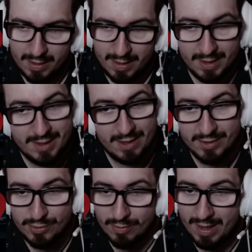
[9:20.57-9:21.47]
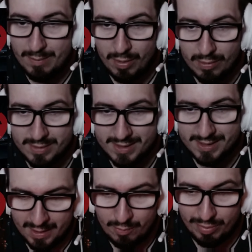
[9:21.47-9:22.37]
And there is two eyeballs.
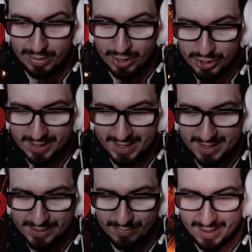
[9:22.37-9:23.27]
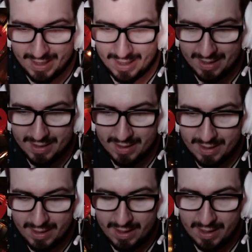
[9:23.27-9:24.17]
Obuyashiki as well.
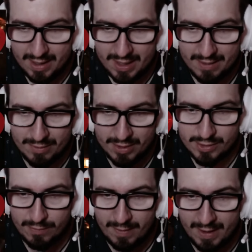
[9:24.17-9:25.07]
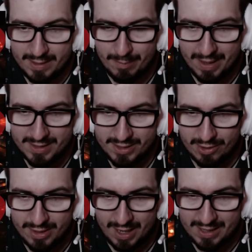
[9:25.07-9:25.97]
He wants to find Master
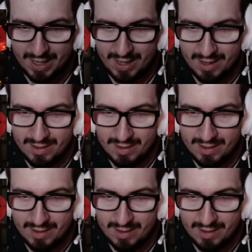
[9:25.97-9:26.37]
Kagaya.